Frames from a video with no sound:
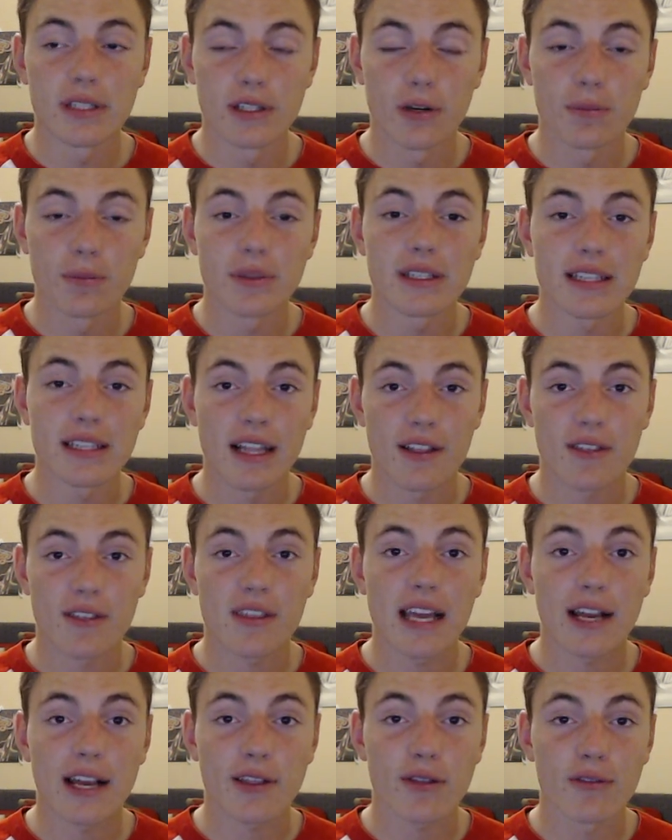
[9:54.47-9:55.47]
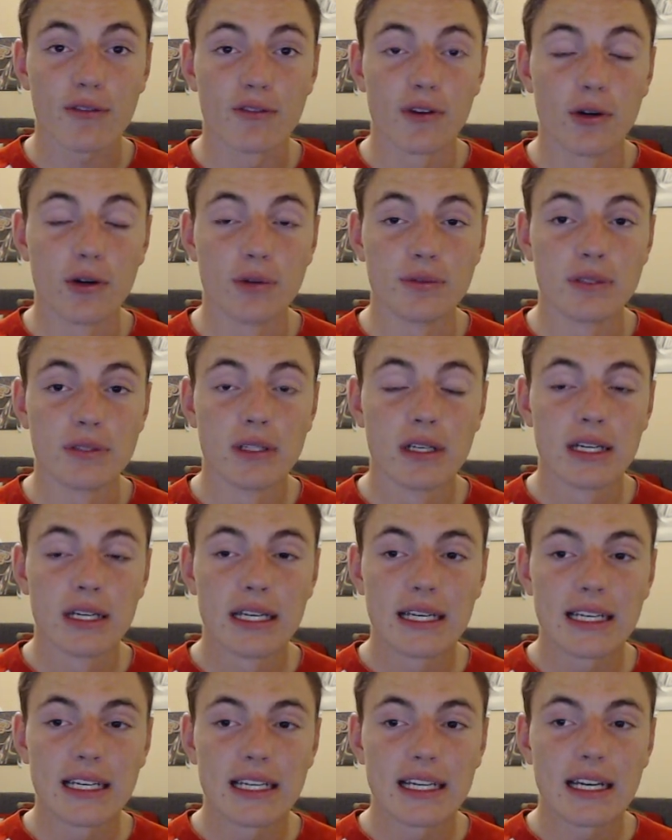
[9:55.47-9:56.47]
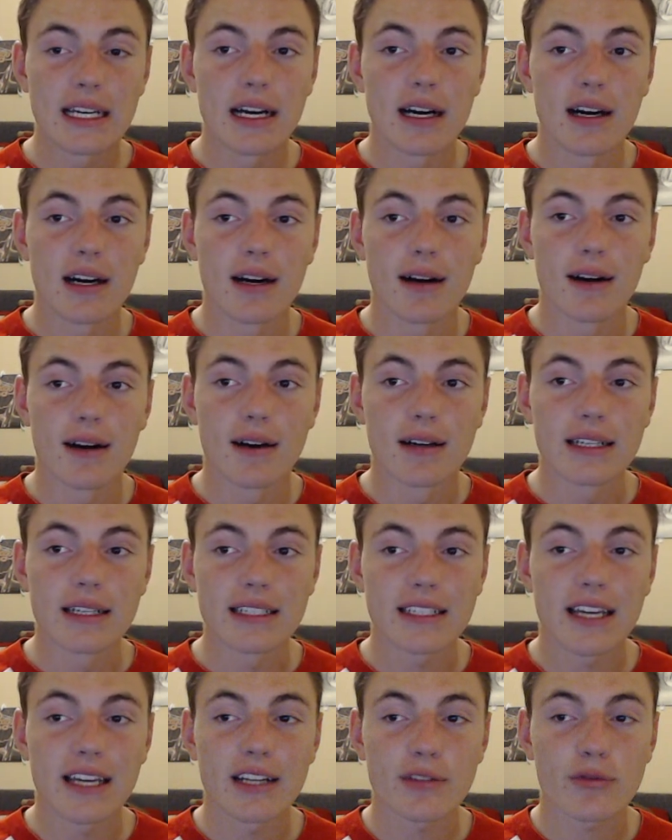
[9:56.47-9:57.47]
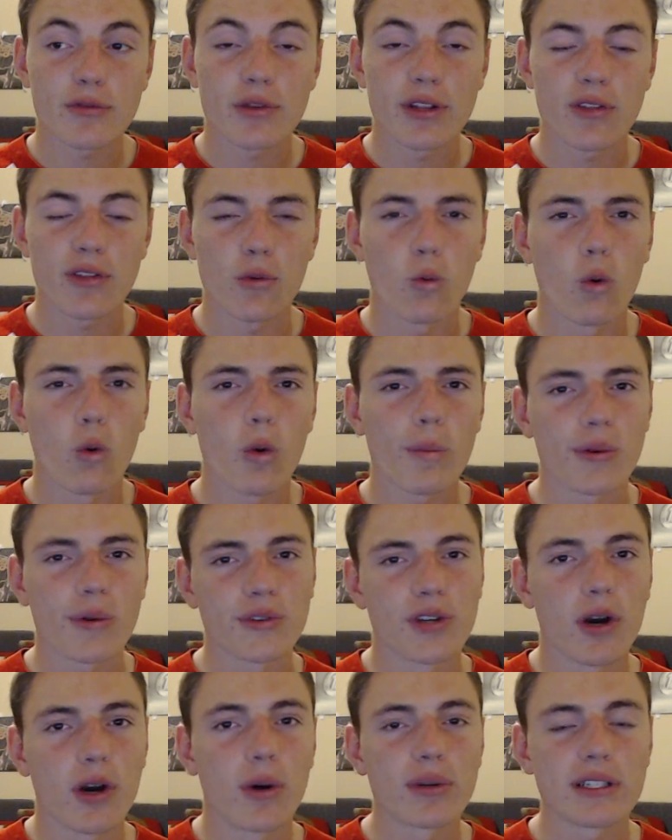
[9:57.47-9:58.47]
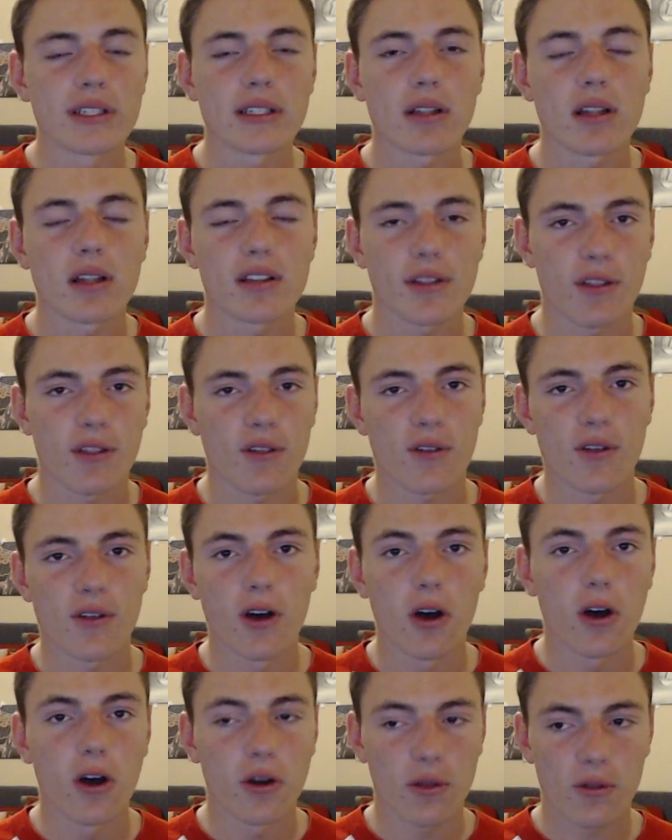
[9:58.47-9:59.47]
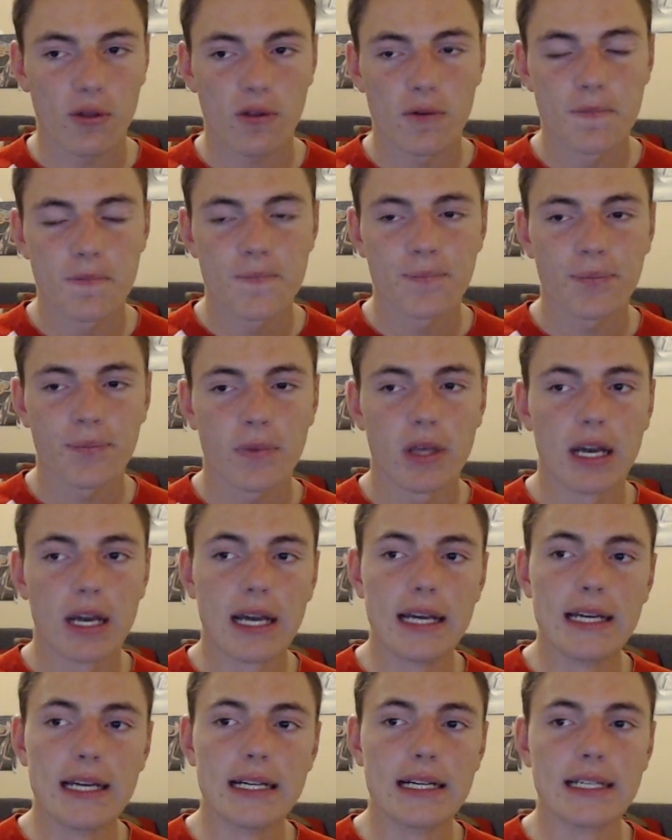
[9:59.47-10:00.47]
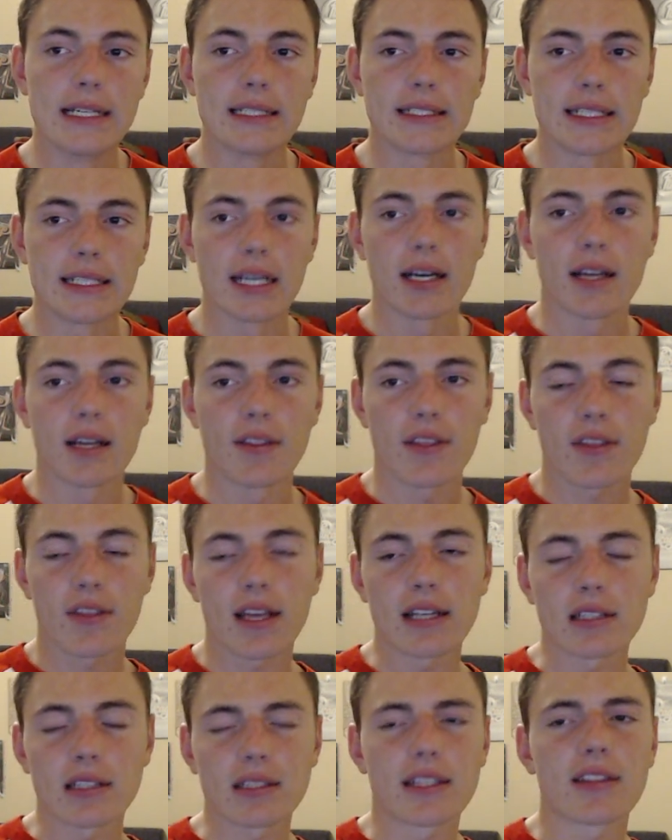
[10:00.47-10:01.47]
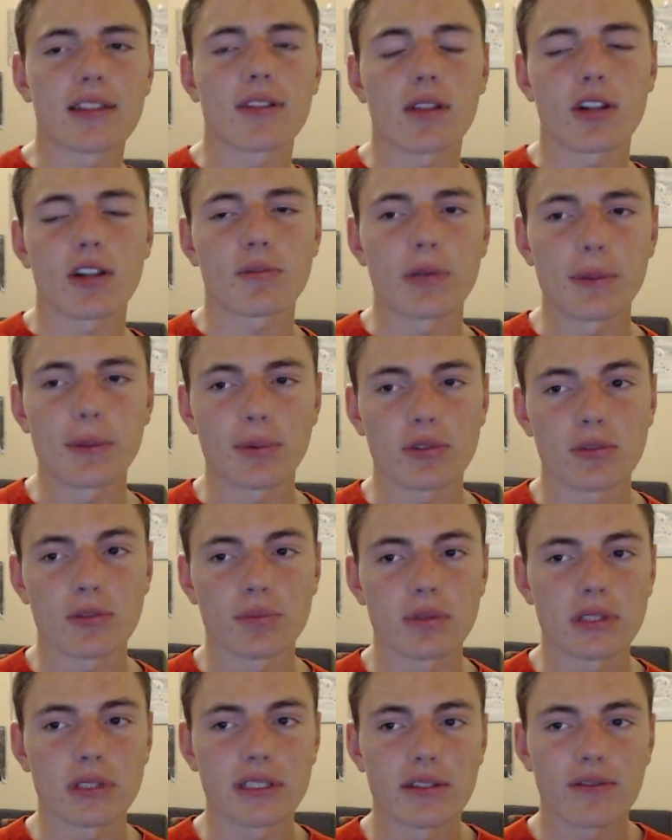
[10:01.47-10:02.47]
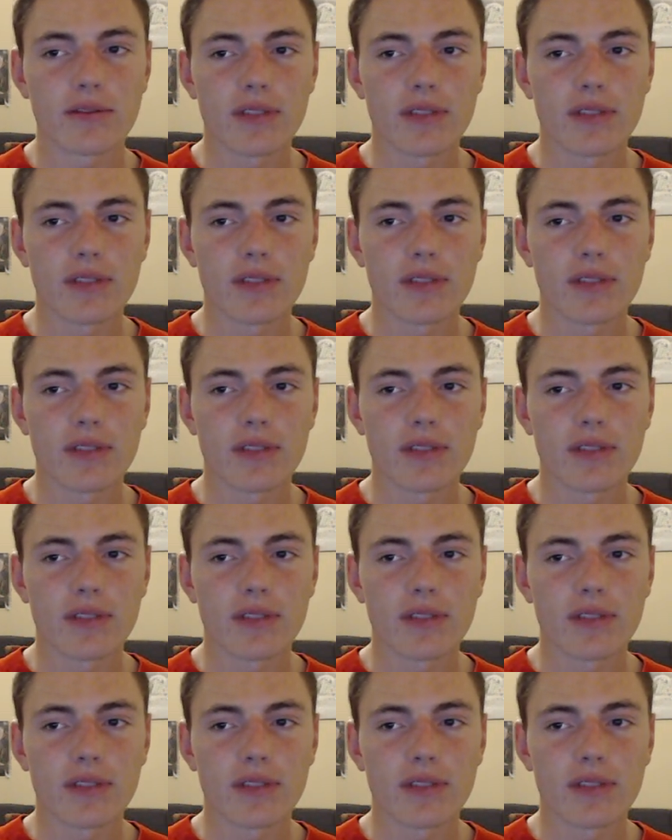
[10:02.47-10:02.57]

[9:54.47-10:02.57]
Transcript: being that saxophone, it kind of creates a warmer tone in a lot of the songs. and this kind of leads a lot of people to believe